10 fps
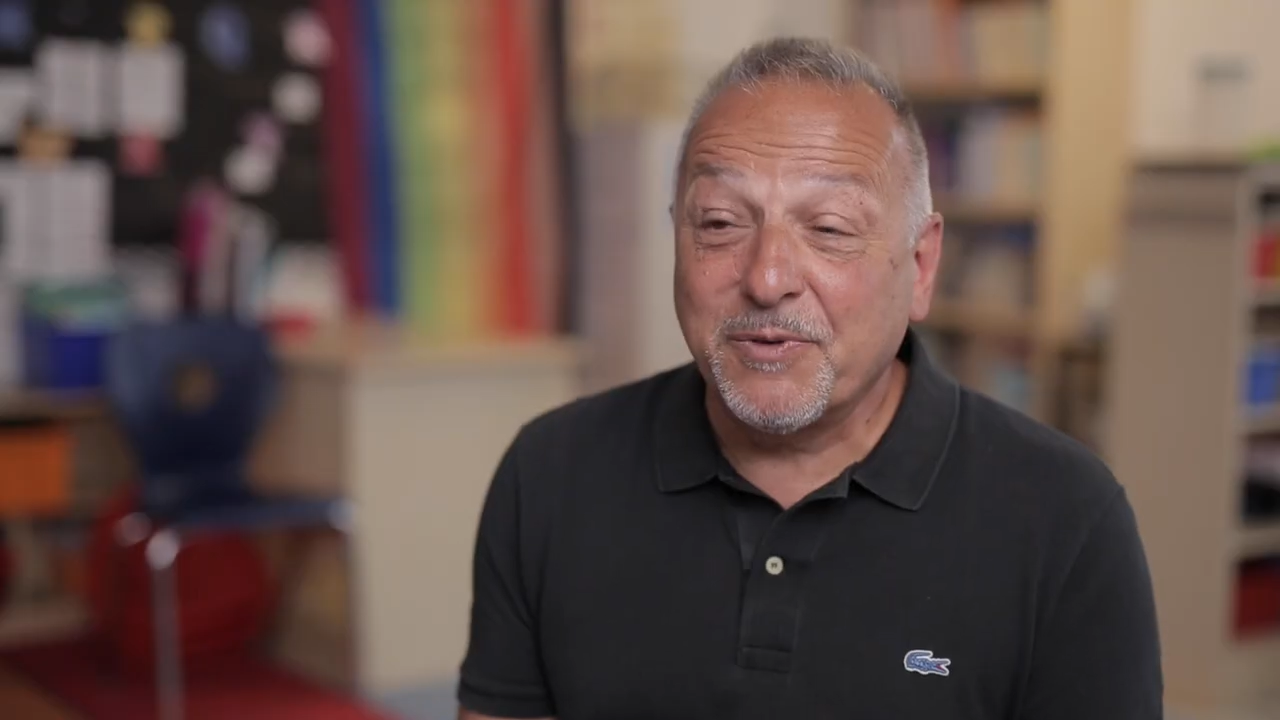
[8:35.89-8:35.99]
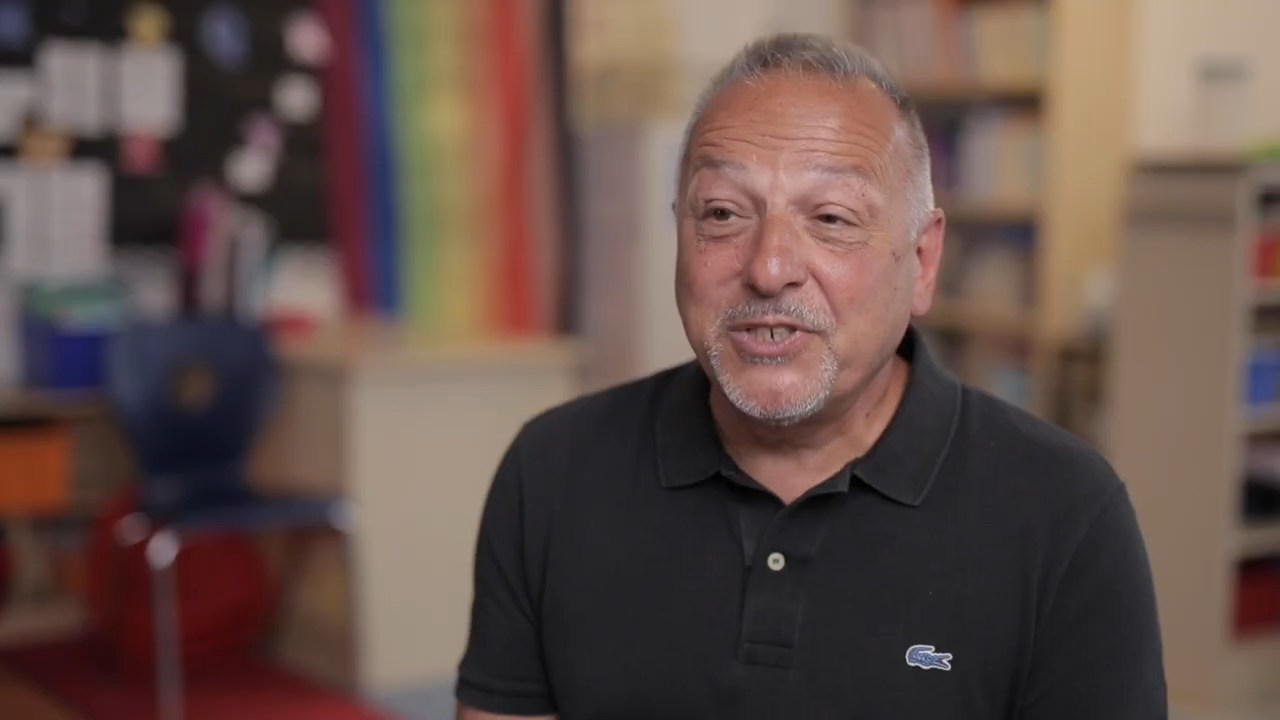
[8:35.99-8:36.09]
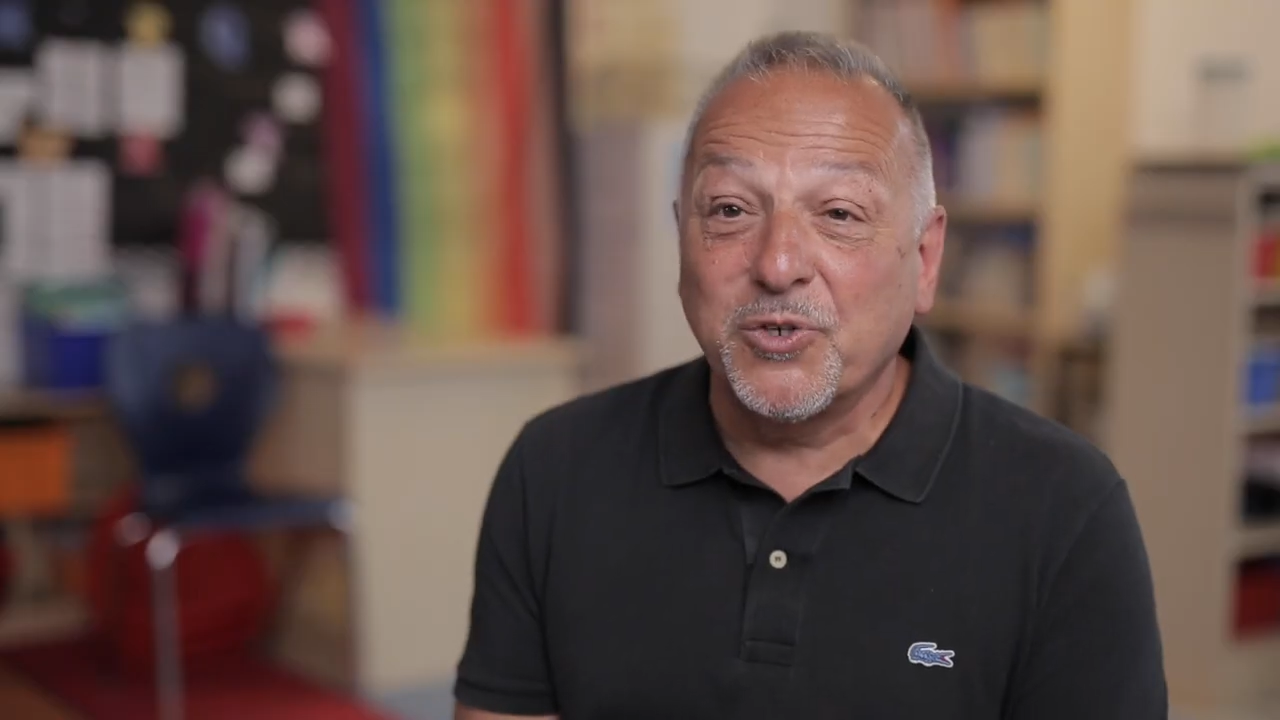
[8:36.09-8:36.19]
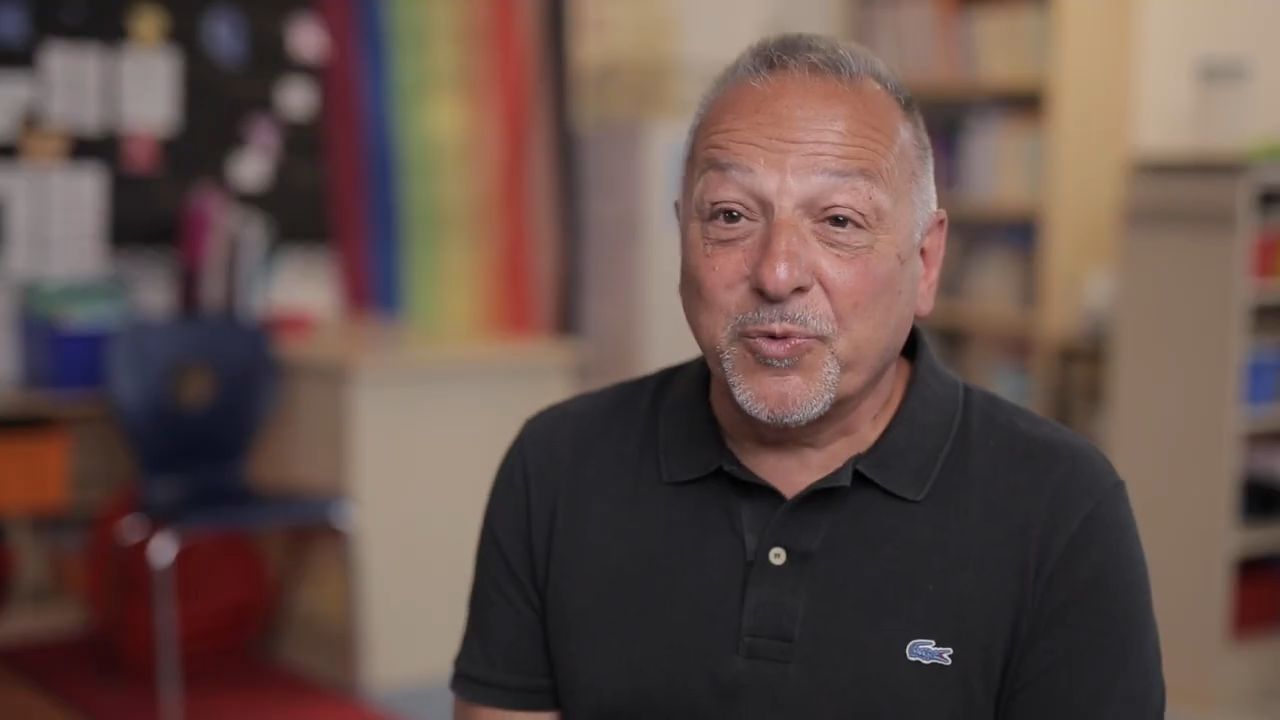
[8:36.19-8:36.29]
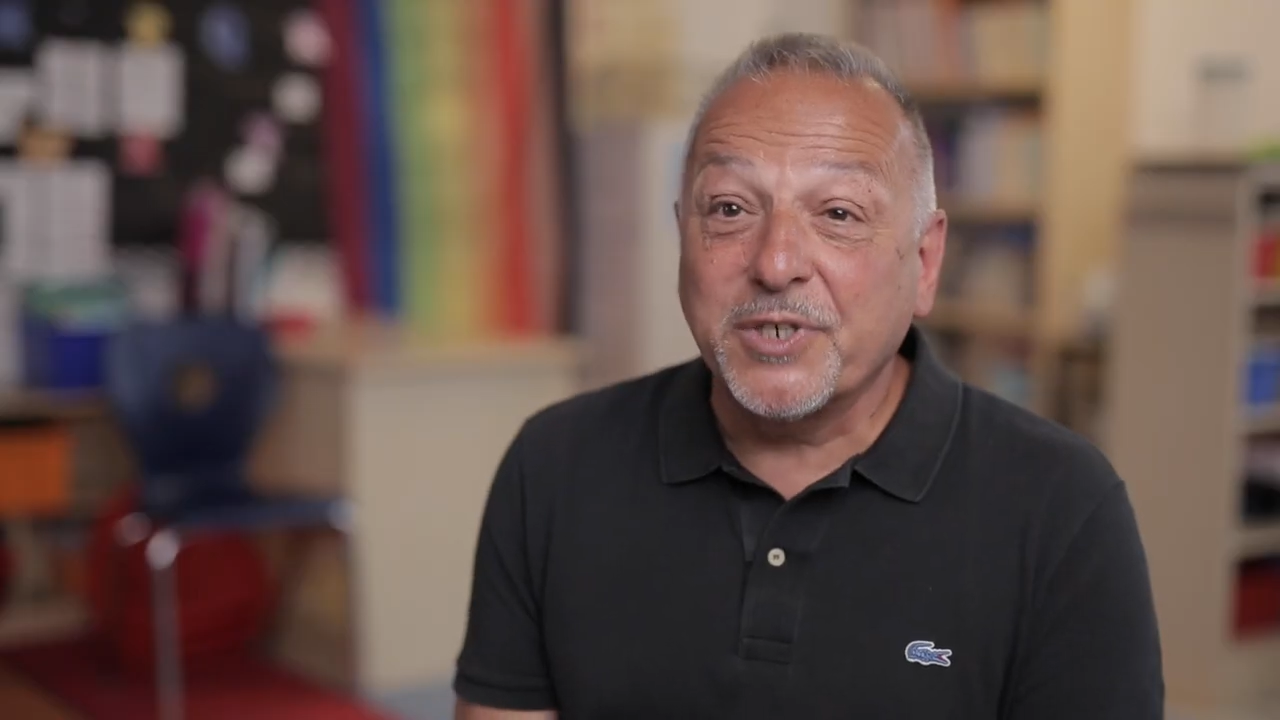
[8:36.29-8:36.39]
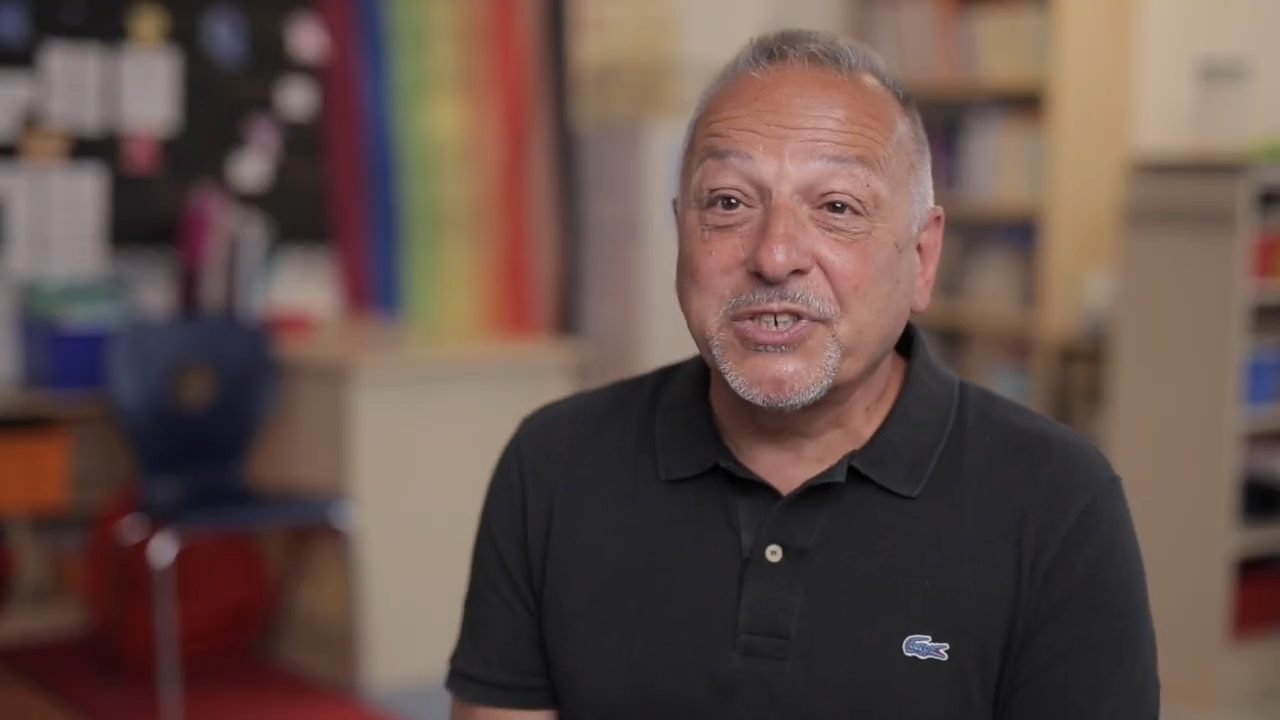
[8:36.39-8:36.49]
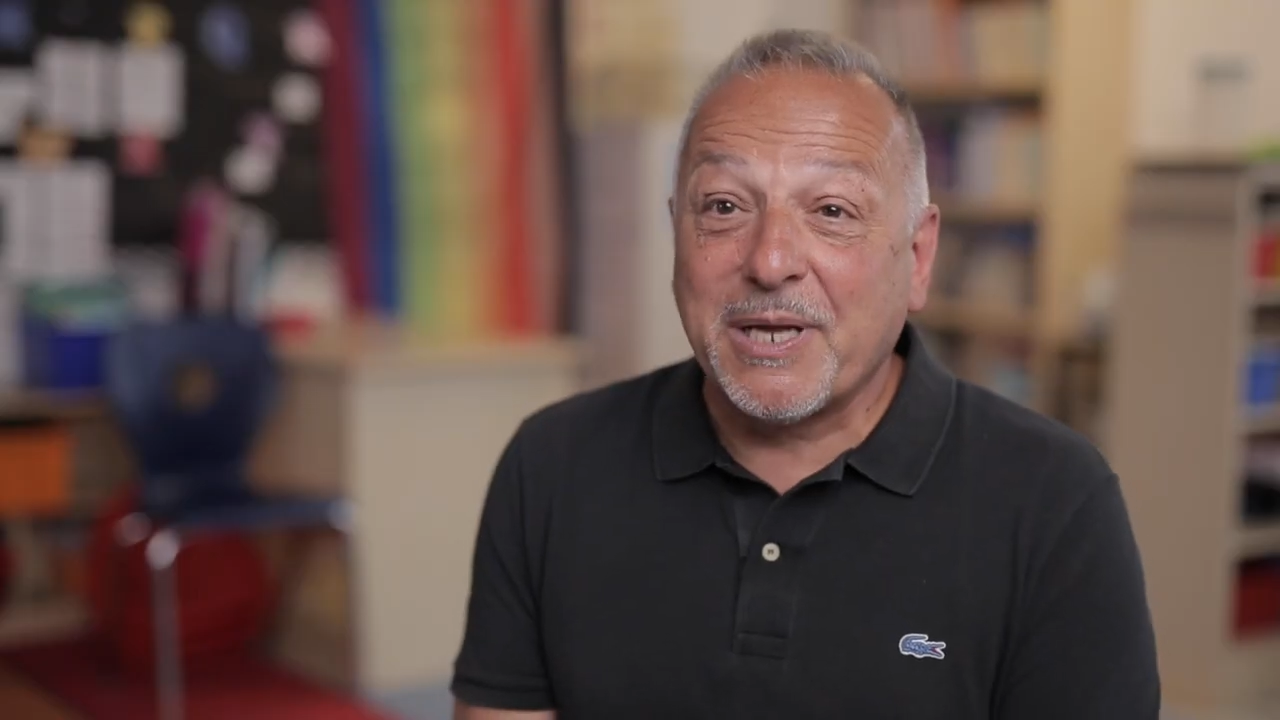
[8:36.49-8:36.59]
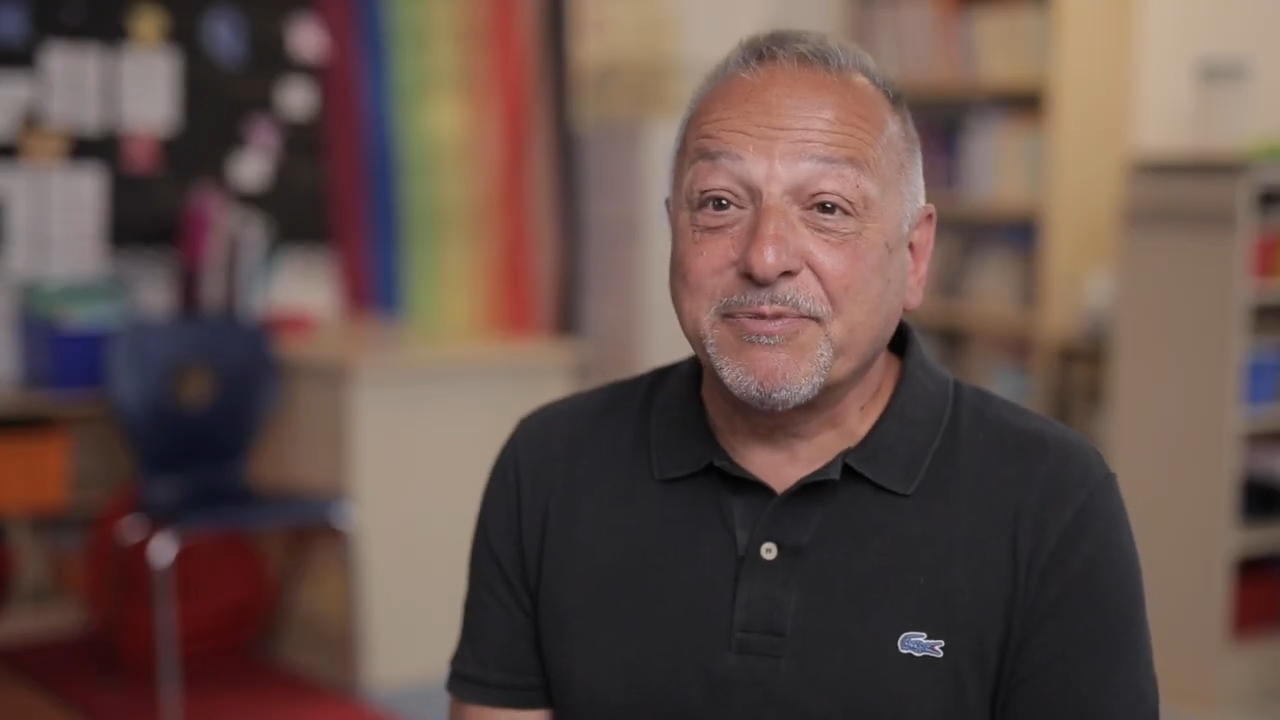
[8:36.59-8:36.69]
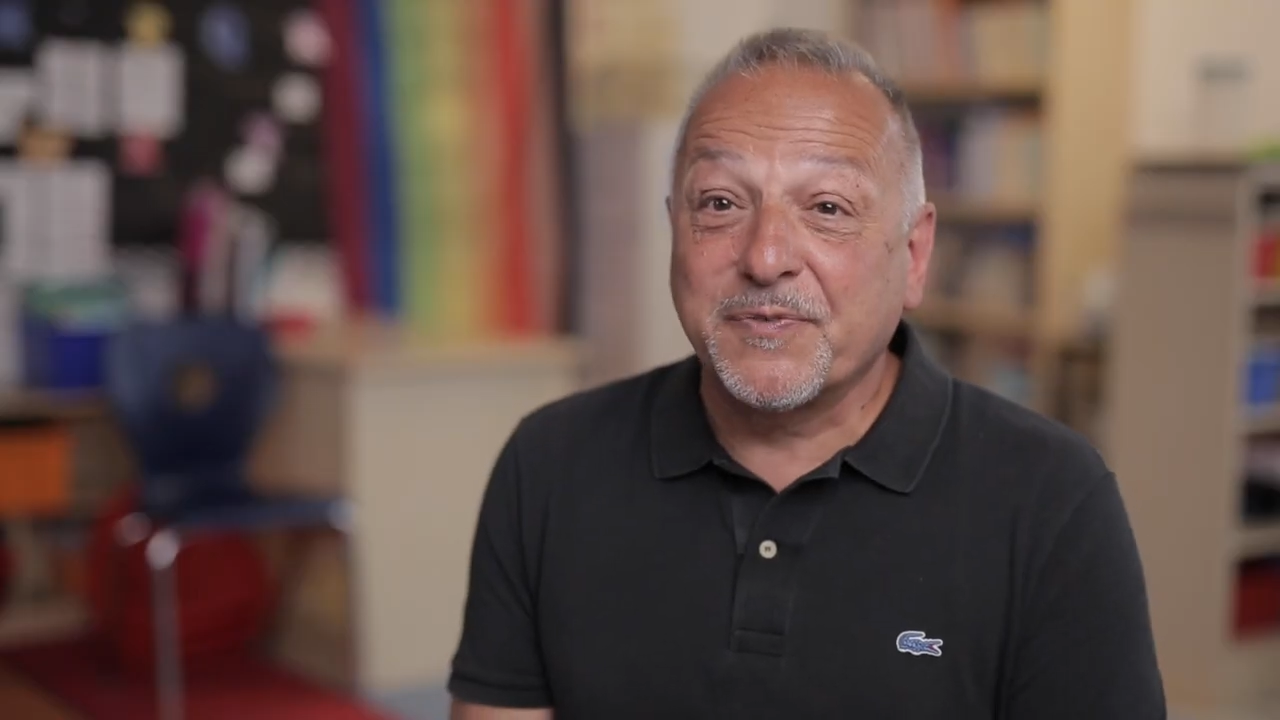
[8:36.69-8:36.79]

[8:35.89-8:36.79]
regional workshops